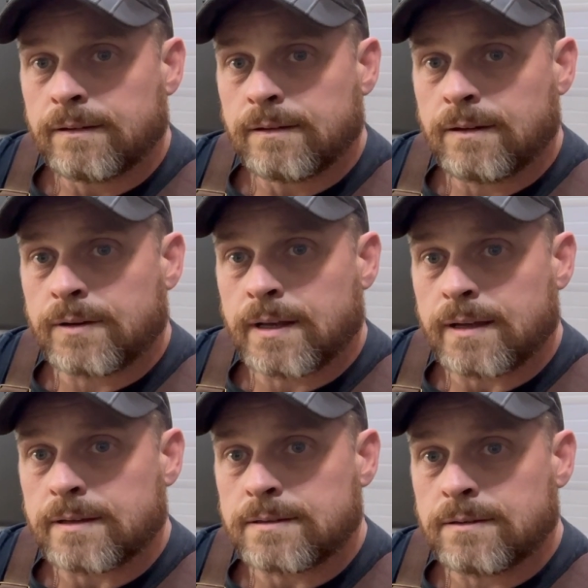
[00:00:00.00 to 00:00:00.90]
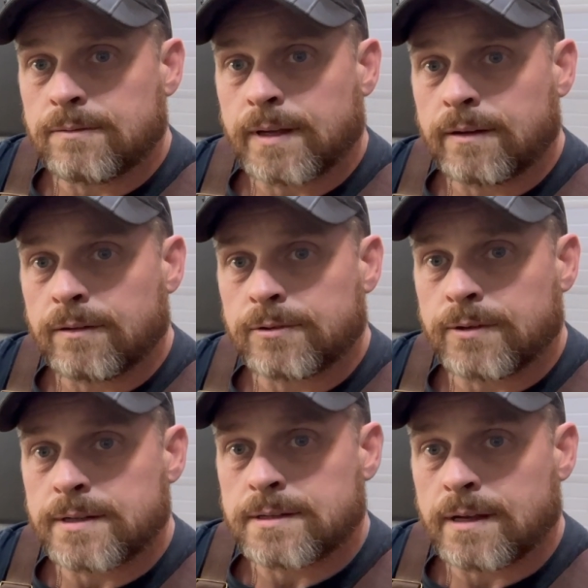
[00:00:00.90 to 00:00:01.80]
Okay, so we got it all
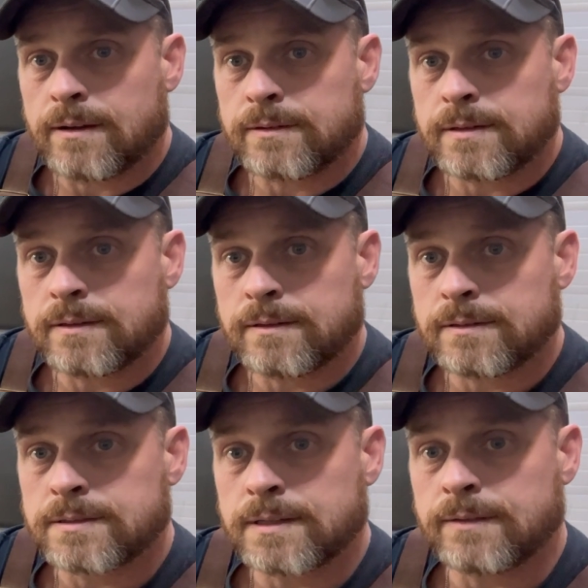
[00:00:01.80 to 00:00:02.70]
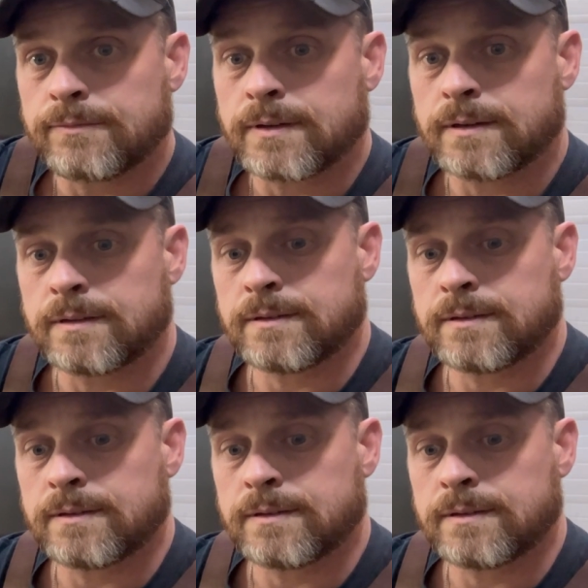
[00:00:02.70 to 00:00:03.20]
traced out. I'll see if, I don't